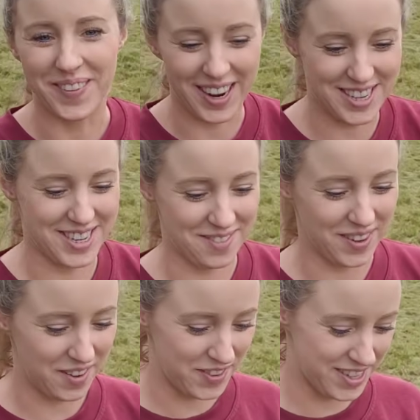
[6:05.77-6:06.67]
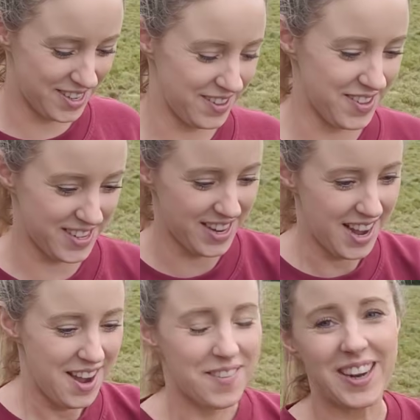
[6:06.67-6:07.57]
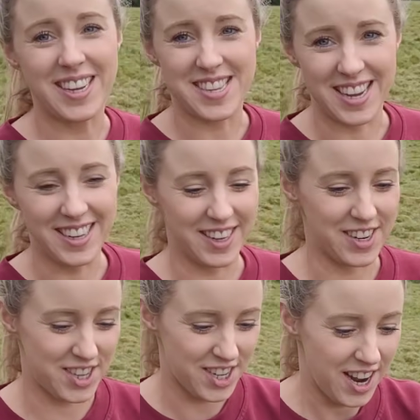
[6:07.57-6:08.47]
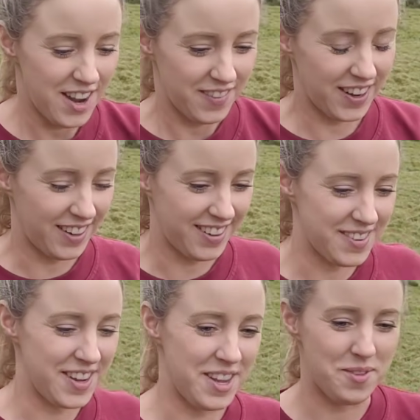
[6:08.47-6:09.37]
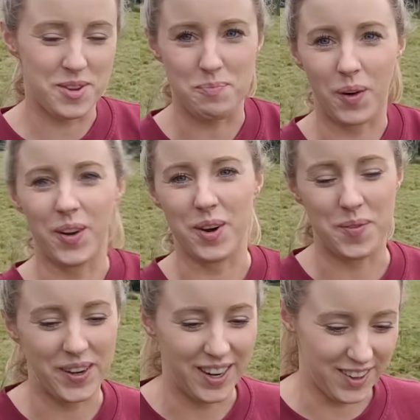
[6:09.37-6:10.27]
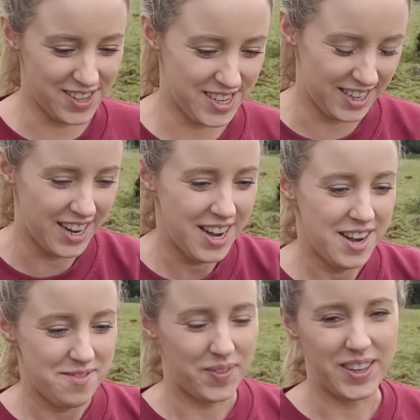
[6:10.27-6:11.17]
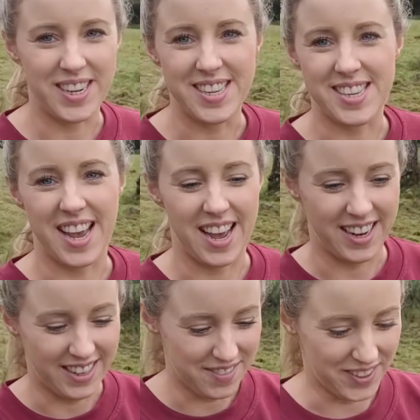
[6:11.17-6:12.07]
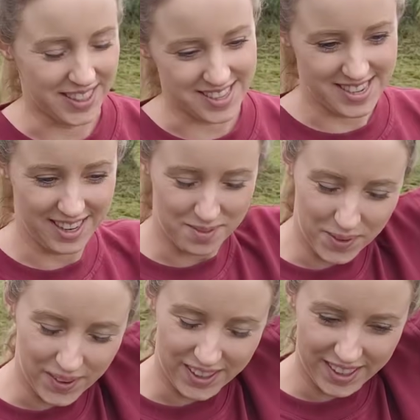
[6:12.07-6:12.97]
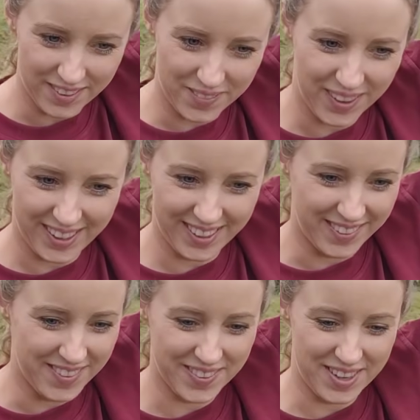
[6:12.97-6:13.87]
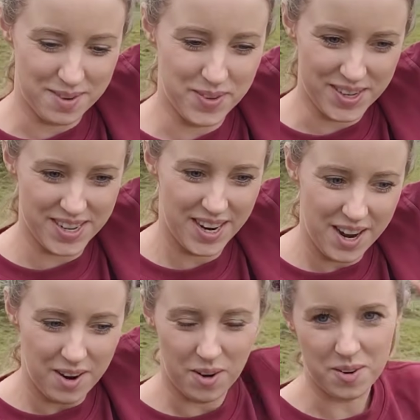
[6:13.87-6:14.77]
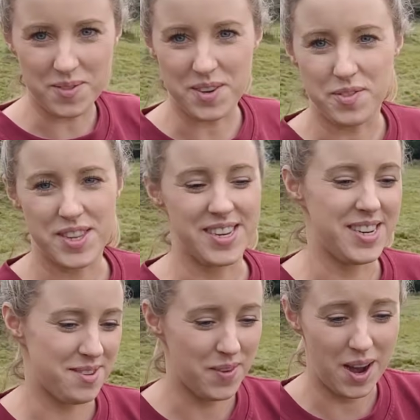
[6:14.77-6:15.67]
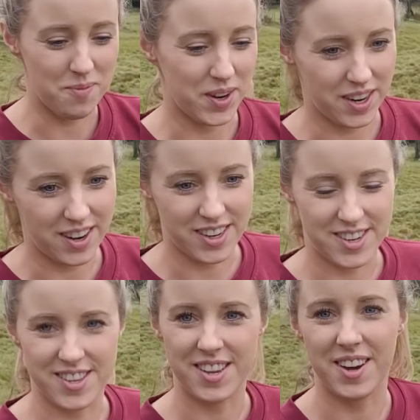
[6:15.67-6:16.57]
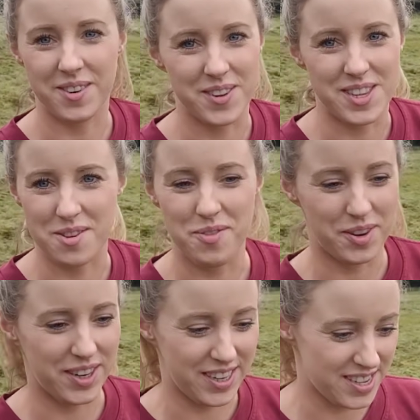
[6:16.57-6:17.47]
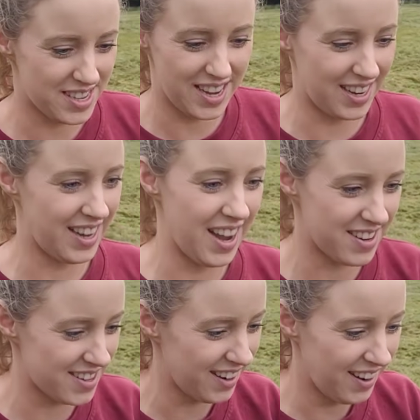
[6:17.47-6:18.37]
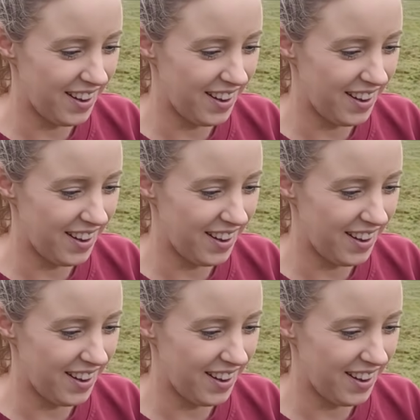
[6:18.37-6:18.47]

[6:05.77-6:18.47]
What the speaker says: watching my videos. Well, he's English. Well, he was brought up in London, but he's living in Singapore now and working over there, but home to visit his mom. But I just thought it was the funniest thing yet